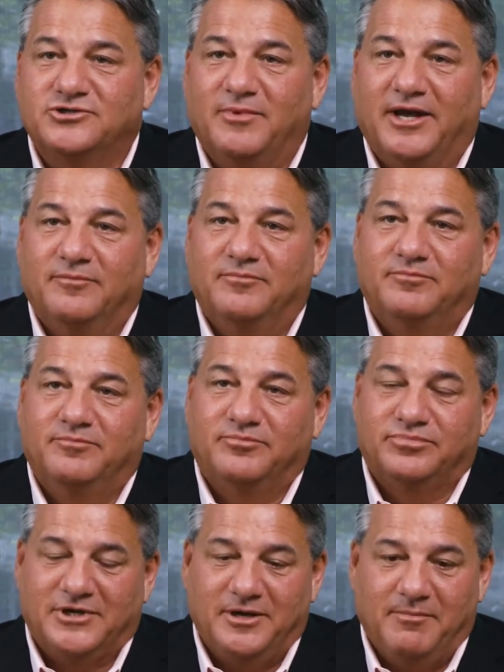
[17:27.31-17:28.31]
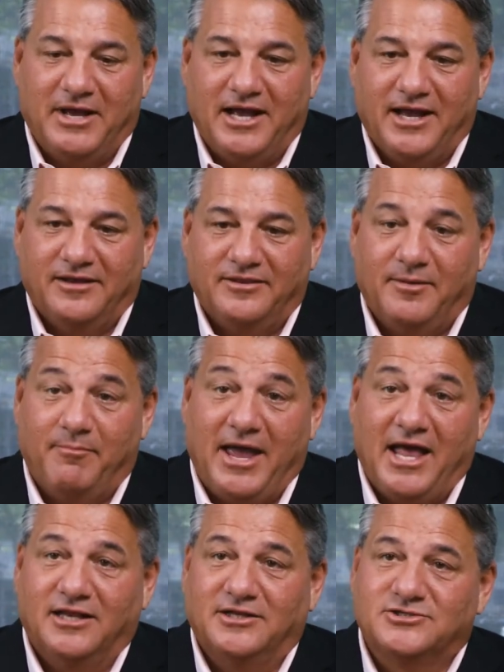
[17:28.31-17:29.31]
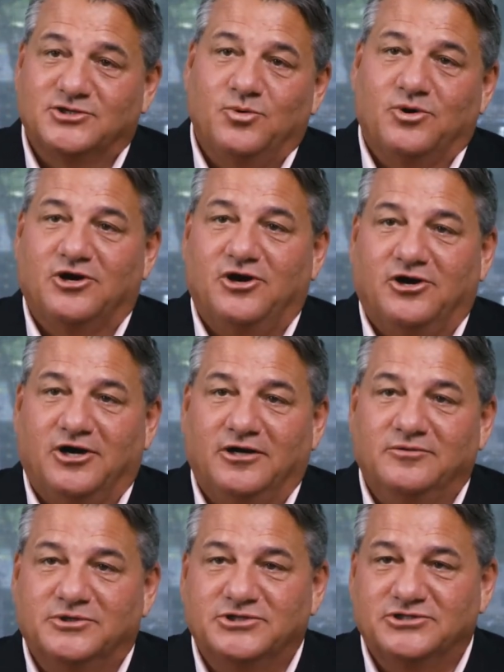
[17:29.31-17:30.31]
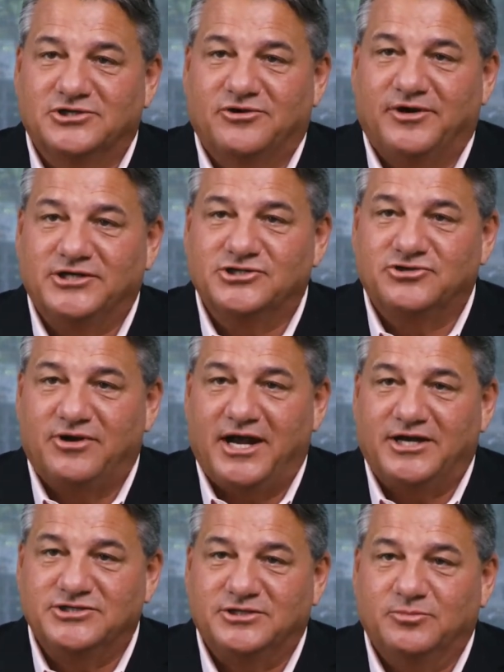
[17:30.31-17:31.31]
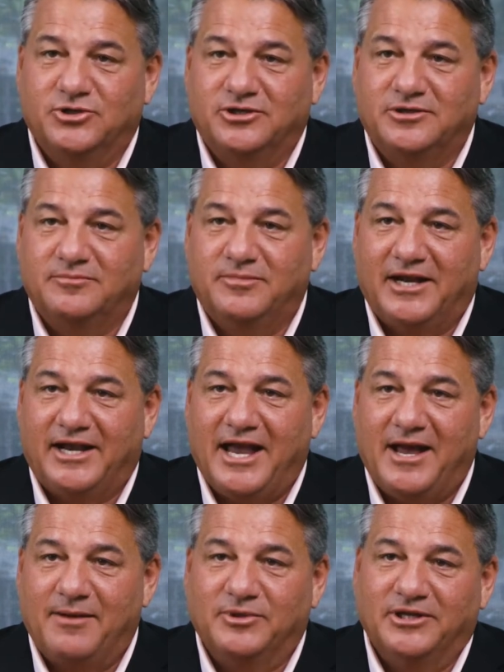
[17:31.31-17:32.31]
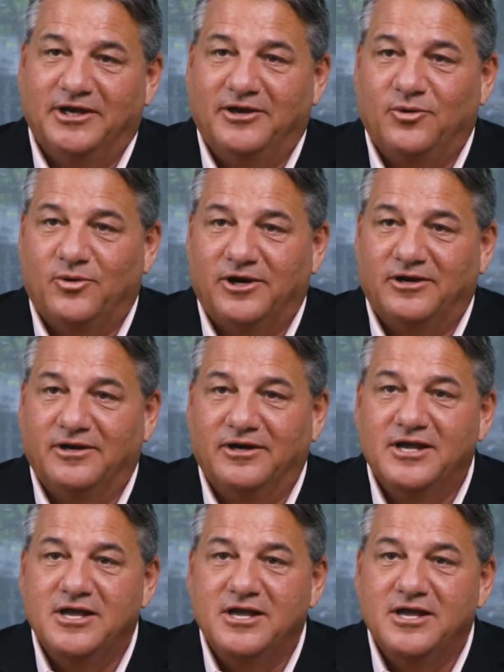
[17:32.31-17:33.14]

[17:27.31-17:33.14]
You might combine the balanced scorecard, which is a great strategy book by Kaplan and Norton,